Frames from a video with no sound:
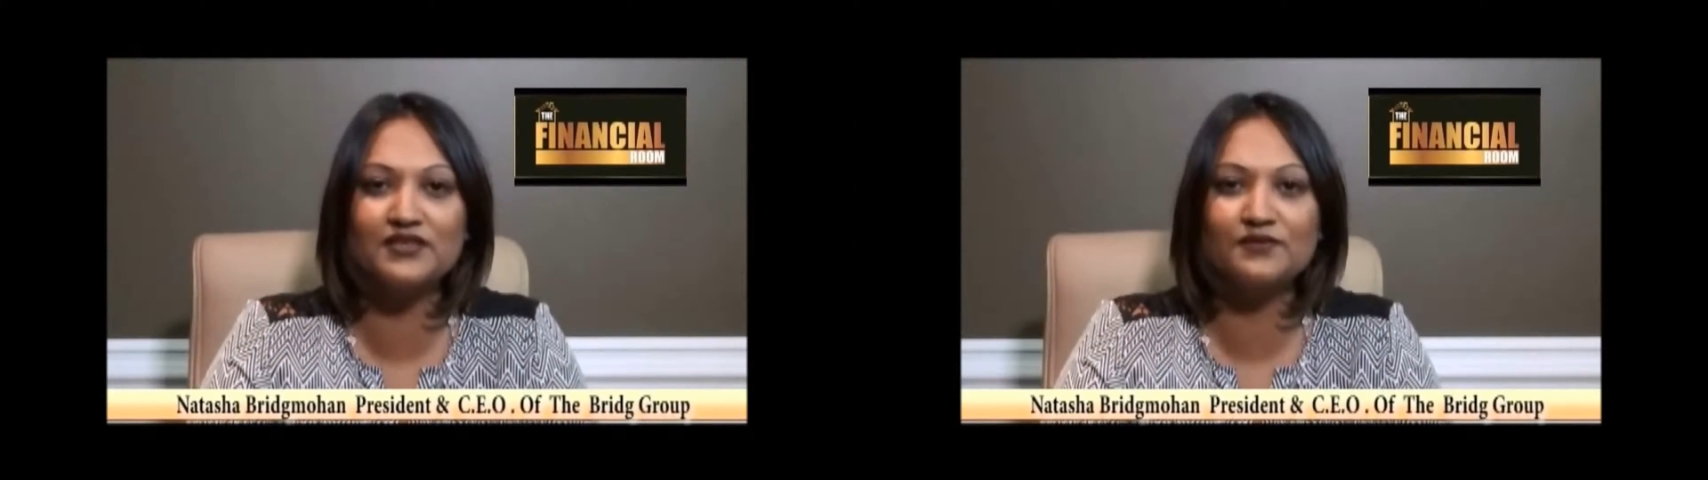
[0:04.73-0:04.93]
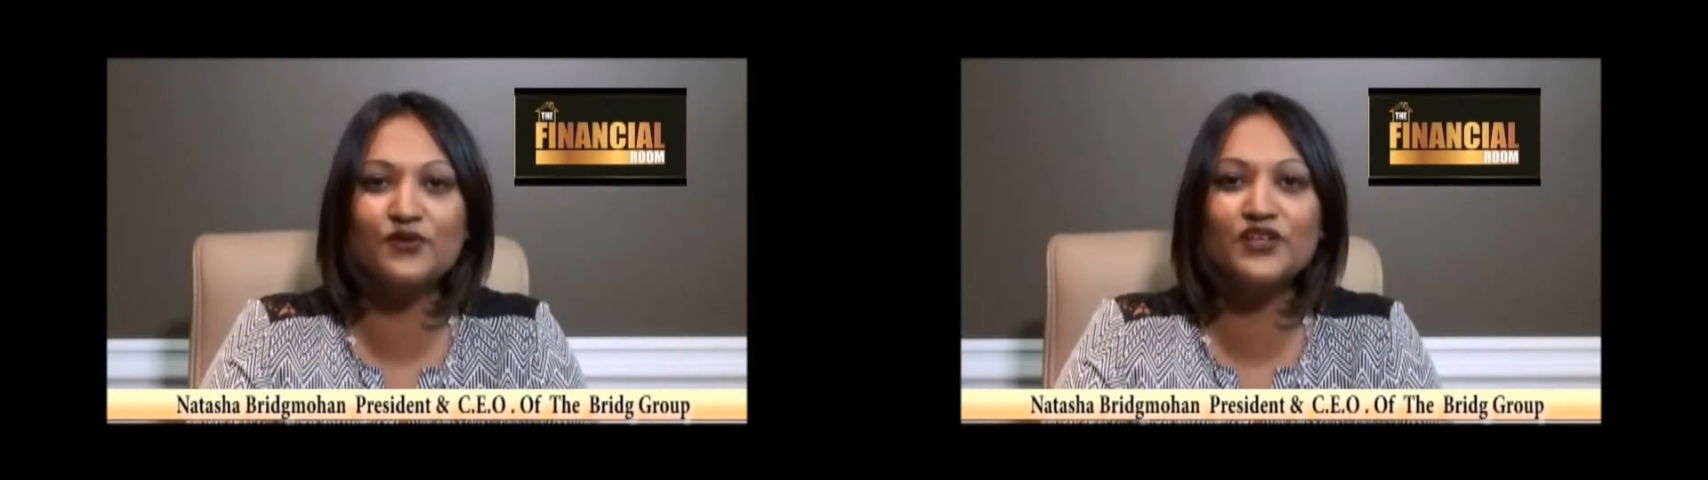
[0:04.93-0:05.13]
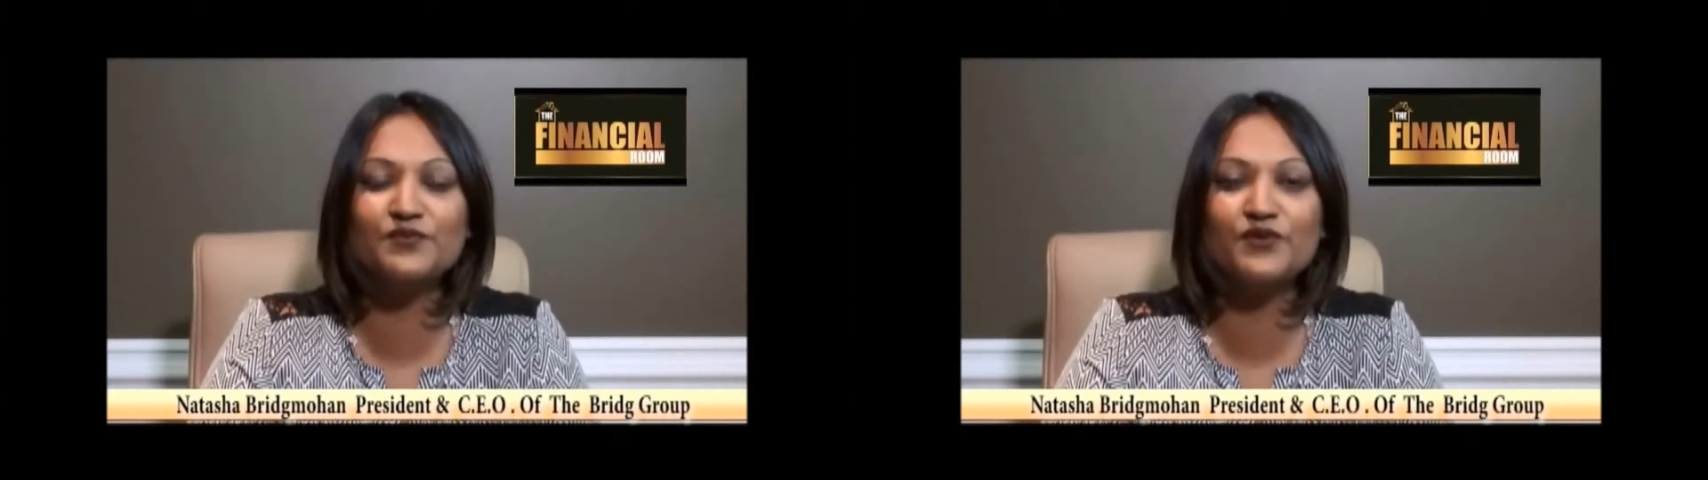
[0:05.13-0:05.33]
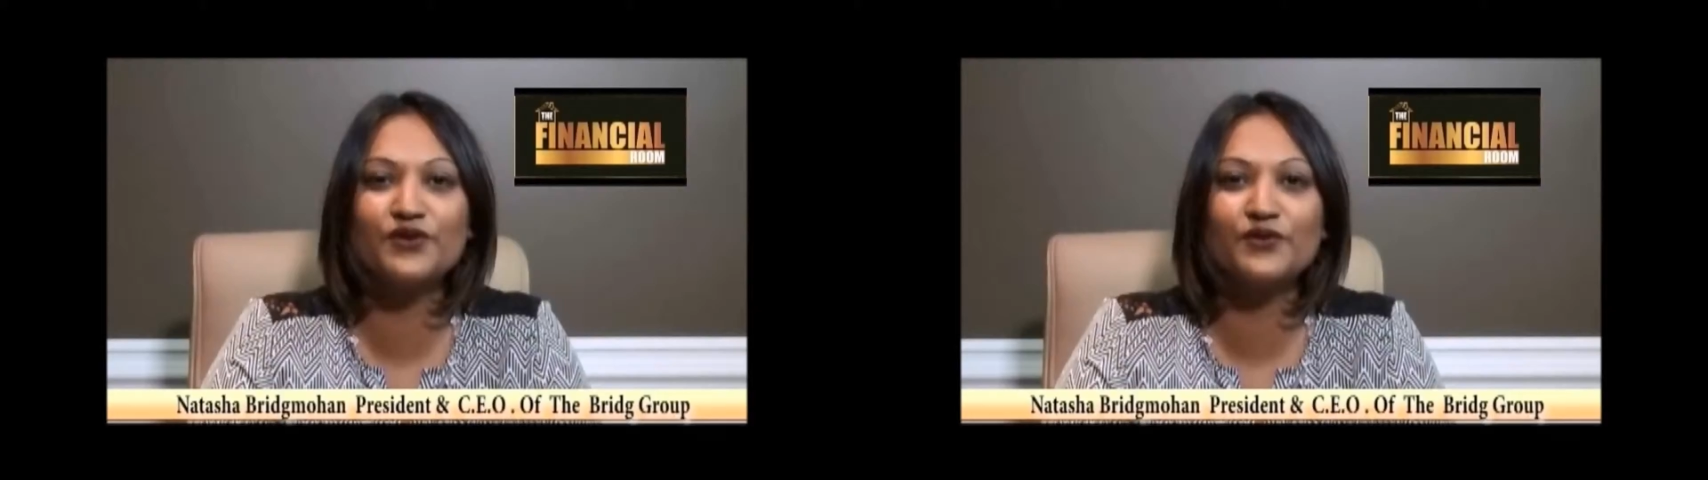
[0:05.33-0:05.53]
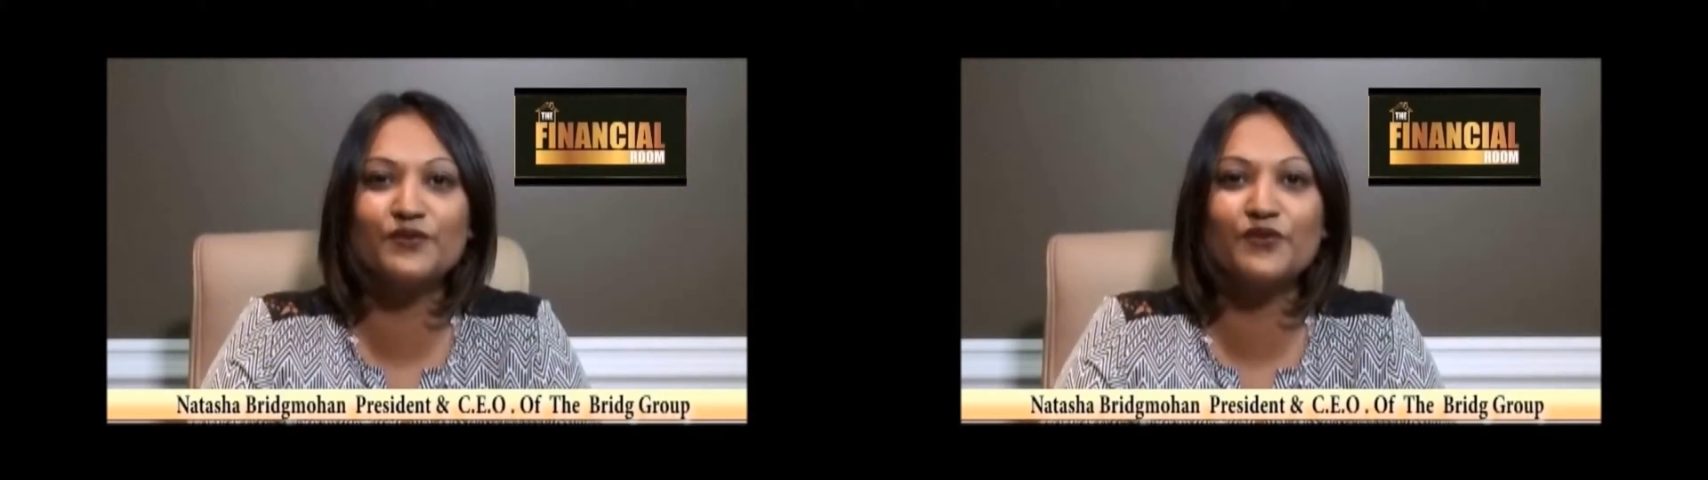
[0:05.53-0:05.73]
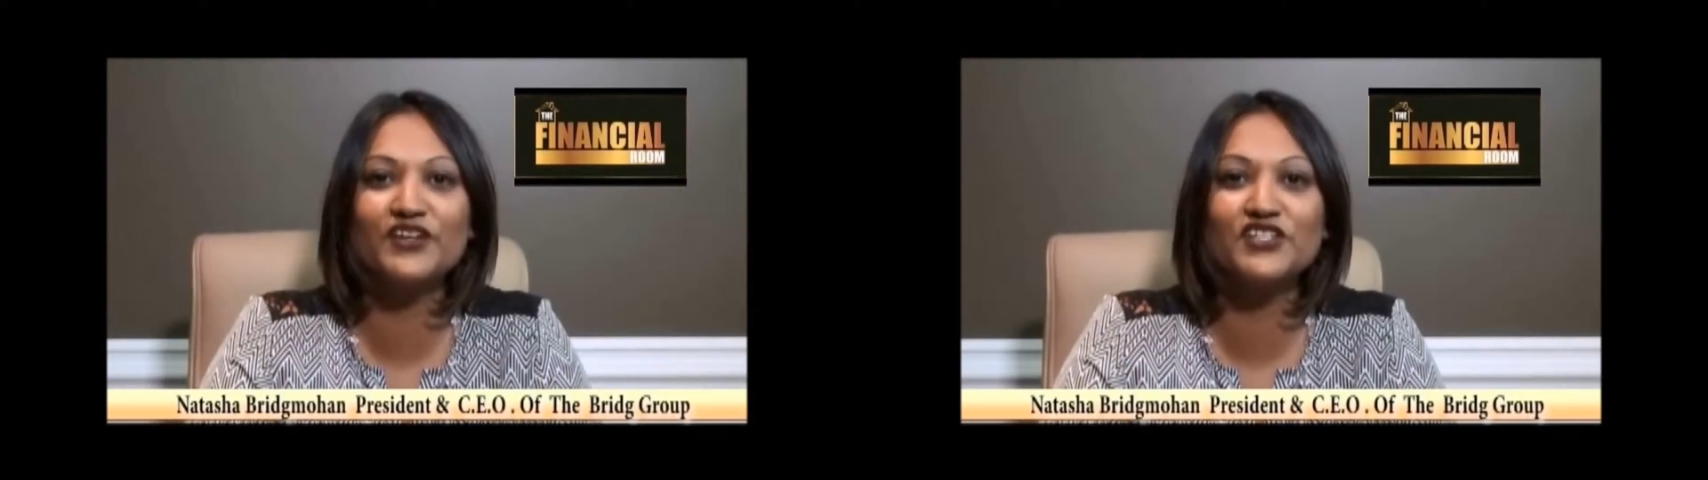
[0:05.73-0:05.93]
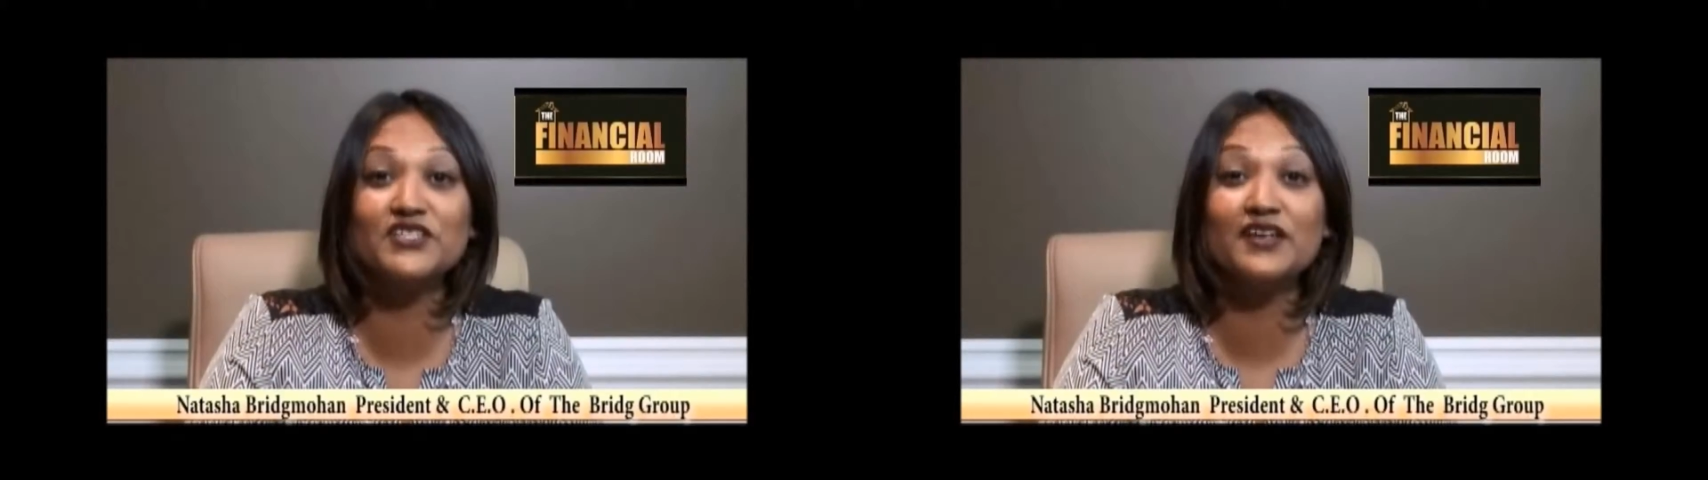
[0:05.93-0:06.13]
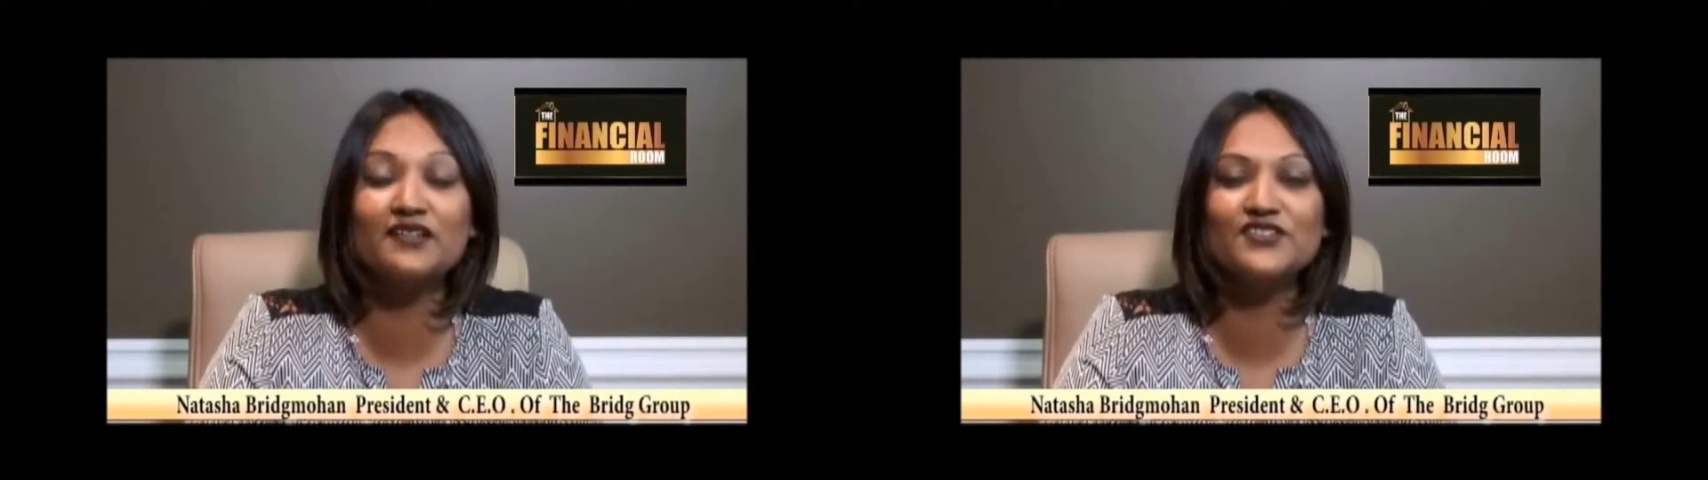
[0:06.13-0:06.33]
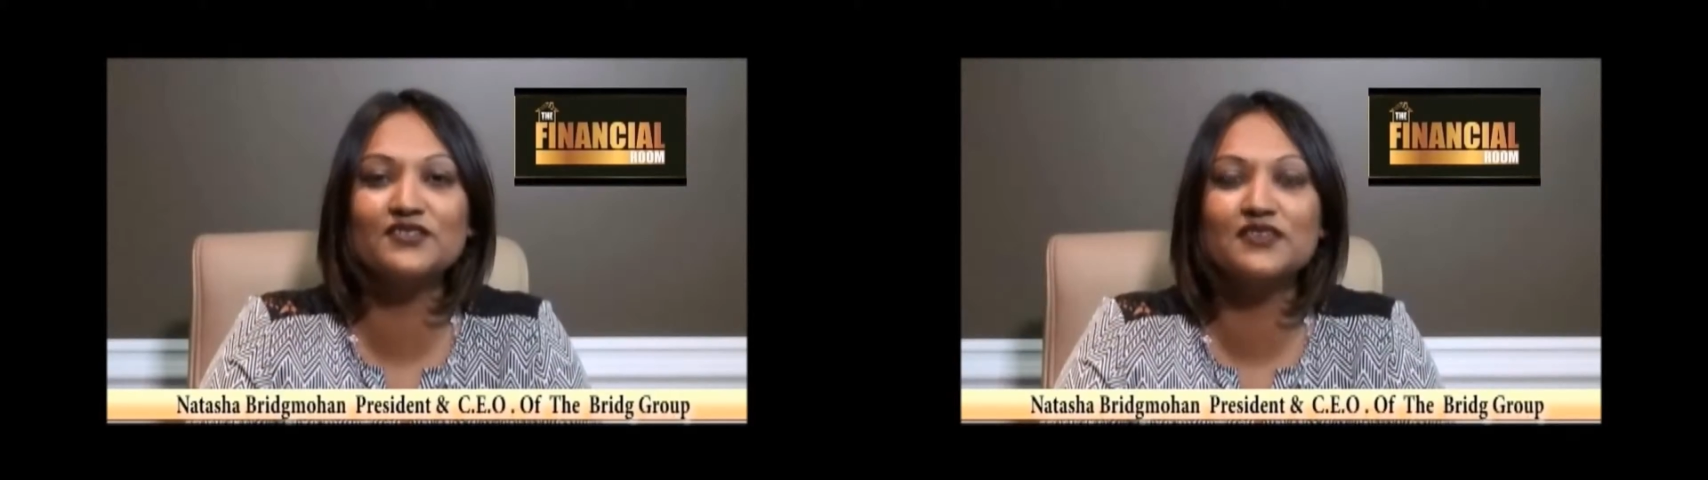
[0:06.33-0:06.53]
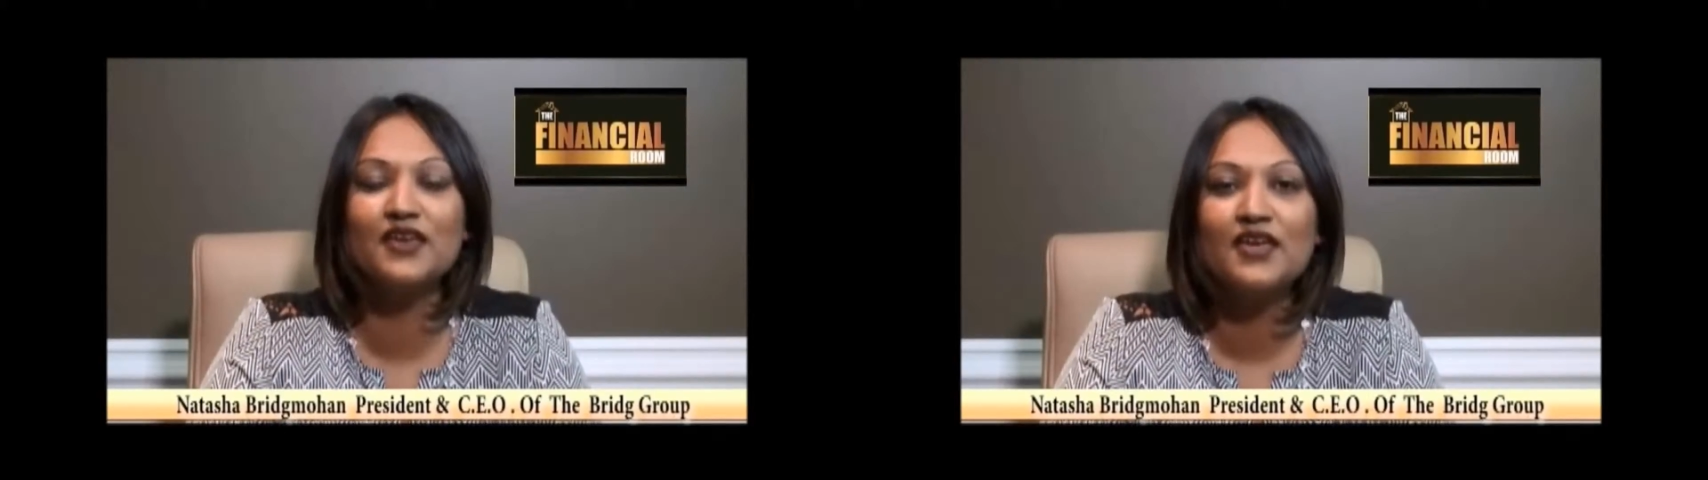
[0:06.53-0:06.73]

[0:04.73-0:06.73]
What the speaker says: and mortgage broker with Mortgage Intelligence.